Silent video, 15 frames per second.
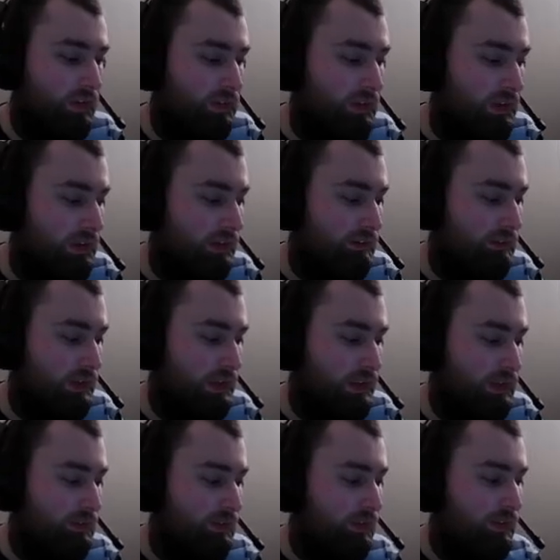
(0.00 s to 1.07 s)
he can match his
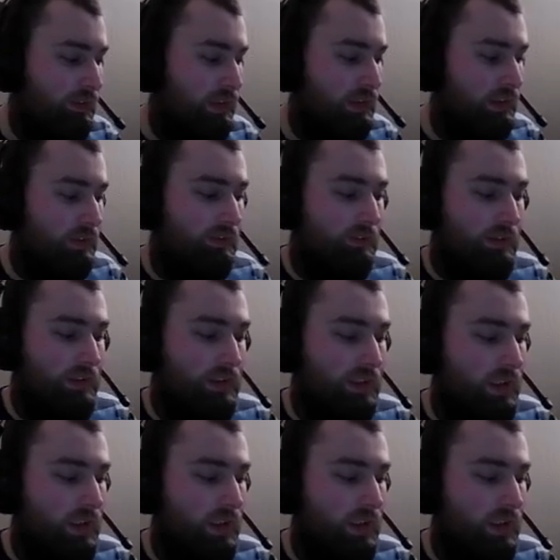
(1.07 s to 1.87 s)
brother in the ring,